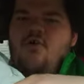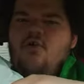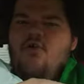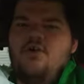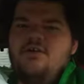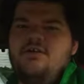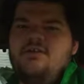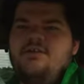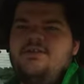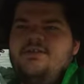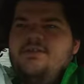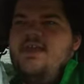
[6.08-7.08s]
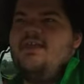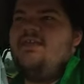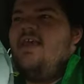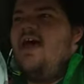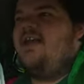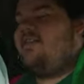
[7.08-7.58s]
Ordered this
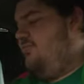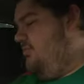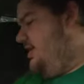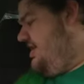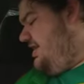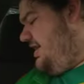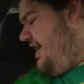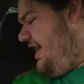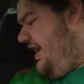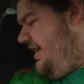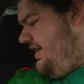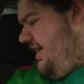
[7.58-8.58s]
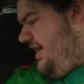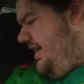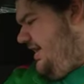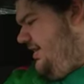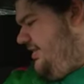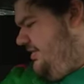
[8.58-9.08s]
last week and
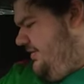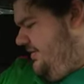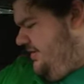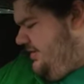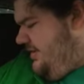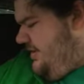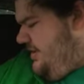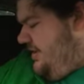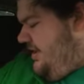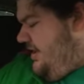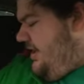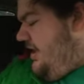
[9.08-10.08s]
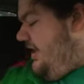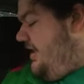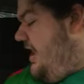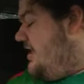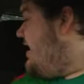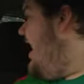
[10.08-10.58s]
uh
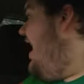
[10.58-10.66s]
yes, I